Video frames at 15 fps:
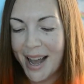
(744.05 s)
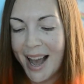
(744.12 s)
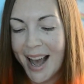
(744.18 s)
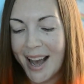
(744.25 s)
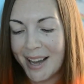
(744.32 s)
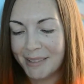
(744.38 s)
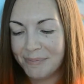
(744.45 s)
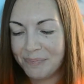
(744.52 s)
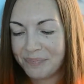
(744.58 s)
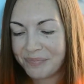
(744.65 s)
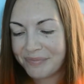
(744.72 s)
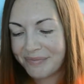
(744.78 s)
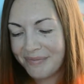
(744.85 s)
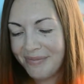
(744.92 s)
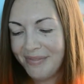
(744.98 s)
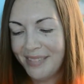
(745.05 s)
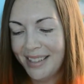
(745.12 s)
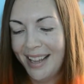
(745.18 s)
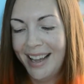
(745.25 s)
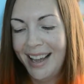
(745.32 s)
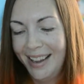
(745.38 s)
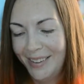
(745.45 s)

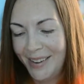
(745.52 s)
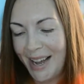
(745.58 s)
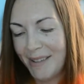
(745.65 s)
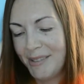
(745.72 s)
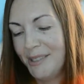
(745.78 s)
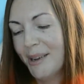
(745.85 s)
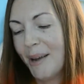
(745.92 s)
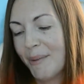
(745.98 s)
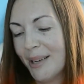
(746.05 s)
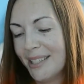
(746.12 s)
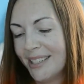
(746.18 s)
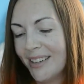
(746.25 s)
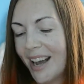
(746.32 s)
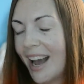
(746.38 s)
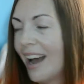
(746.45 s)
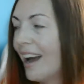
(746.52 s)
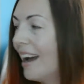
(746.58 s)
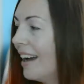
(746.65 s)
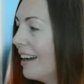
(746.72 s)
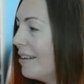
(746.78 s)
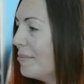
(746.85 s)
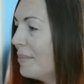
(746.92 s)
I don't have to, I want to.
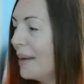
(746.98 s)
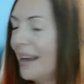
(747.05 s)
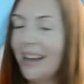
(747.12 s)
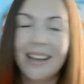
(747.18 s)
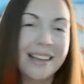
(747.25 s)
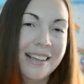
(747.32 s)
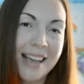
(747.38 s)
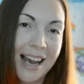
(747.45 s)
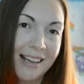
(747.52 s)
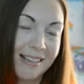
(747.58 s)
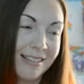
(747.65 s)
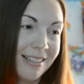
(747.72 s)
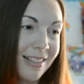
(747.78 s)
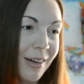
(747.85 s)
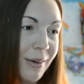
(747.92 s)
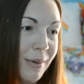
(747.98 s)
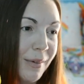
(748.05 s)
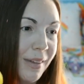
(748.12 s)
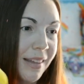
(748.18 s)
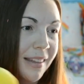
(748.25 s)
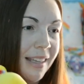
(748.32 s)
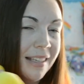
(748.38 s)
But yeah,
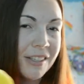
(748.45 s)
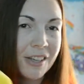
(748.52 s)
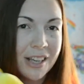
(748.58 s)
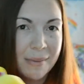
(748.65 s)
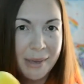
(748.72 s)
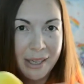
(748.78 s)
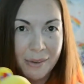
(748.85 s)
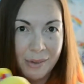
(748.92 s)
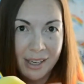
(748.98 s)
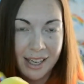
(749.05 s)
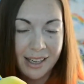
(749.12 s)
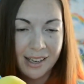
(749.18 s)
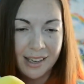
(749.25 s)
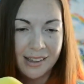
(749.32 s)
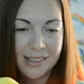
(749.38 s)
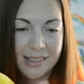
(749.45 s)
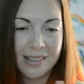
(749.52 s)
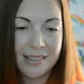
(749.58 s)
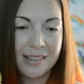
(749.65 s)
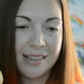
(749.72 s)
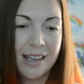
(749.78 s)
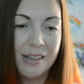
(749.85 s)
so these are going to be unique in the
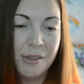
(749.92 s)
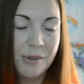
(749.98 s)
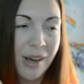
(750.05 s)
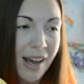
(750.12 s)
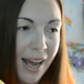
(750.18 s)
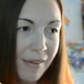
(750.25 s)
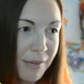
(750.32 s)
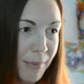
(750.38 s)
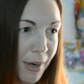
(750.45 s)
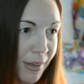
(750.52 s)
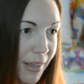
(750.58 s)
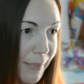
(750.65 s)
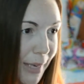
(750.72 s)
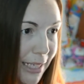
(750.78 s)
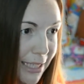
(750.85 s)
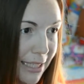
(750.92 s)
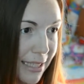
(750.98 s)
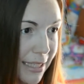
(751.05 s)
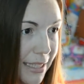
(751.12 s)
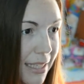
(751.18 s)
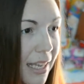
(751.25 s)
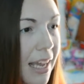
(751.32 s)
sense that they do not have sparkly
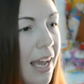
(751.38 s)
bases.